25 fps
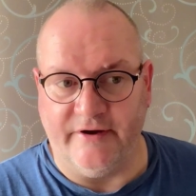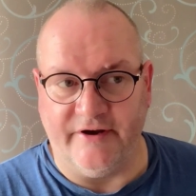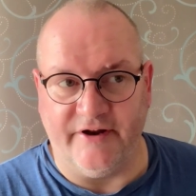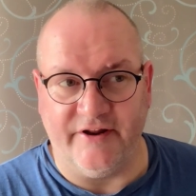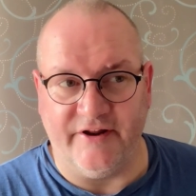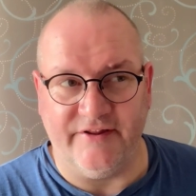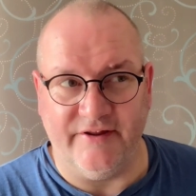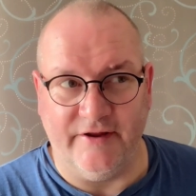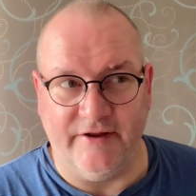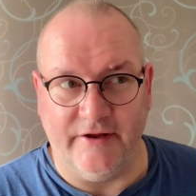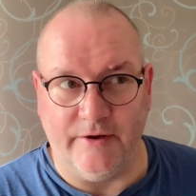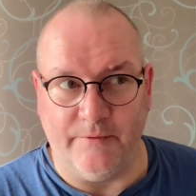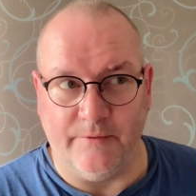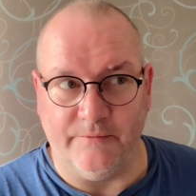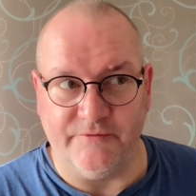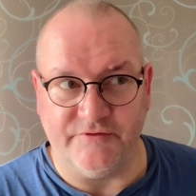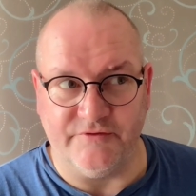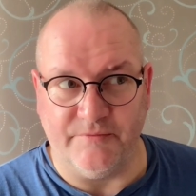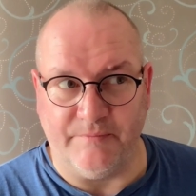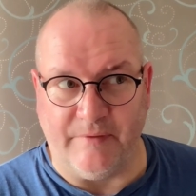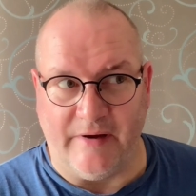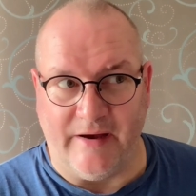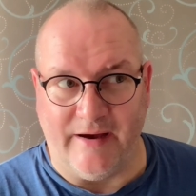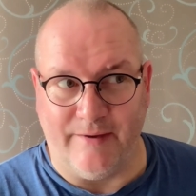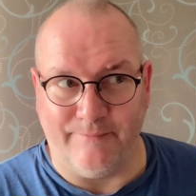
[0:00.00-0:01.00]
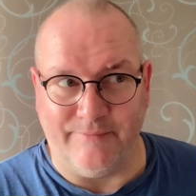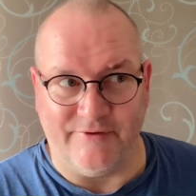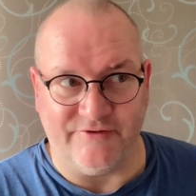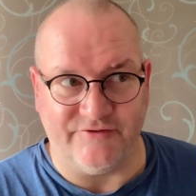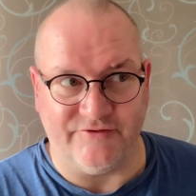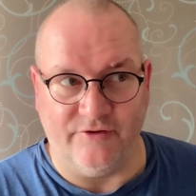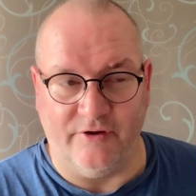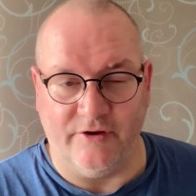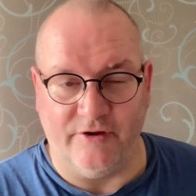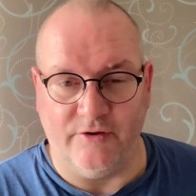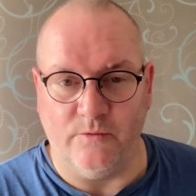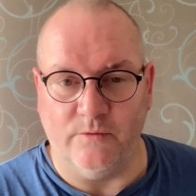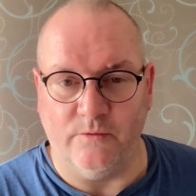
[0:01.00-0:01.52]
I think it was about
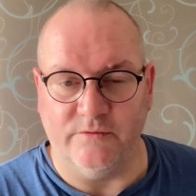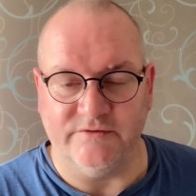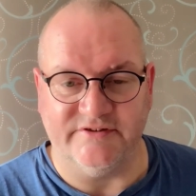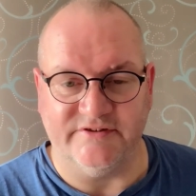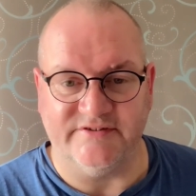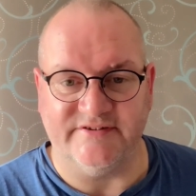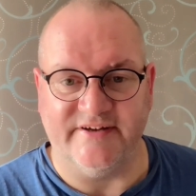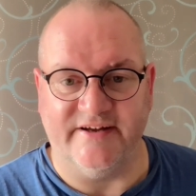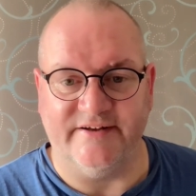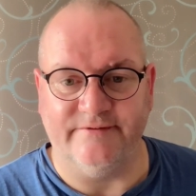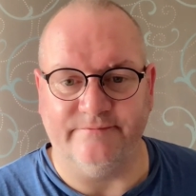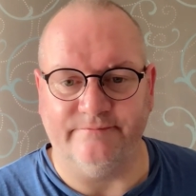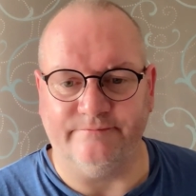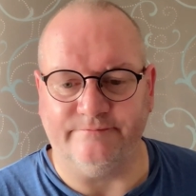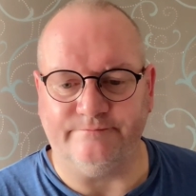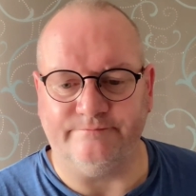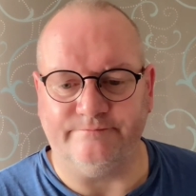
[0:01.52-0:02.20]
9:30,